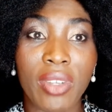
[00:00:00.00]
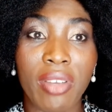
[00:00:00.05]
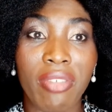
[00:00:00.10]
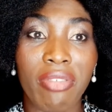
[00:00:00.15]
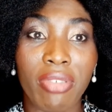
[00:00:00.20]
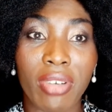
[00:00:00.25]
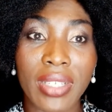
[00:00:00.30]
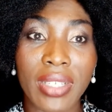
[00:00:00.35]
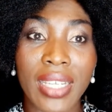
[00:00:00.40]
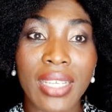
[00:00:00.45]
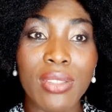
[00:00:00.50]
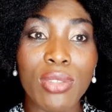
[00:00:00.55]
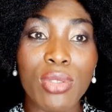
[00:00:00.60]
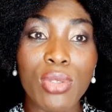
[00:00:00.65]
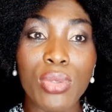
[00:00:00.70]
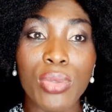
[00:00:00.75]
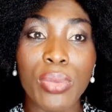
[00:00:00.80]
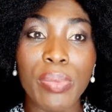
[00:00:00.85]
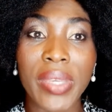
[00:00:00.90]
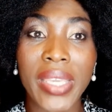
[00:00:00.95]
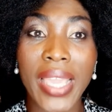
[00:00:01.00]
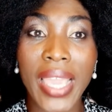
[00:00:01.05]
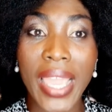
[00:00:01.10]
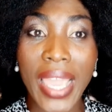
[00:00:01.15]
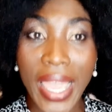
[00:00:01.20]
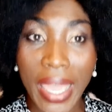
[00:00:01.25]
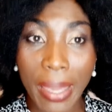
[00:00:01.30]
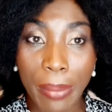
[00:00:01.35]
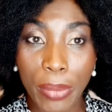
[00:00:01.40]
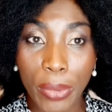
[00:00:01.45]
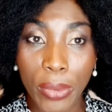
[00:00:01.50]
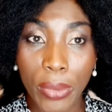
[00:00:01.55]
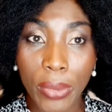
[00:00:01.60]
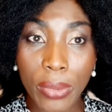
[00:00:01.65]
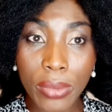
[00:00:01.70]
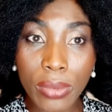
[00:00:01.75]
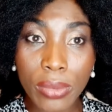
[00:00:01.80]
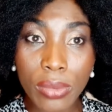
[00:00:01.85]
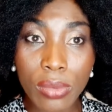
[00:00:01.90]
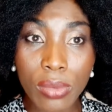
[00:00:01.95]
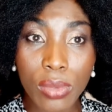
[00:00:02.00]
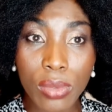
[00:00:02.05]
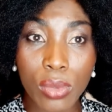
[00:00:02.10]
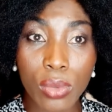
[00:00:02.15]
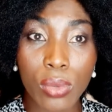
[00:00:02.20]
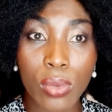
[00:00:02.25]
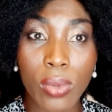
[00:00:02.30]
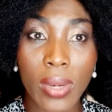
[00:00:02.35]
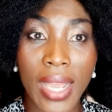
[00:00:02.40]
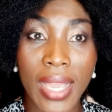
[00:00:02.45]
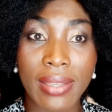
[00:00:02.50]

for them to be able to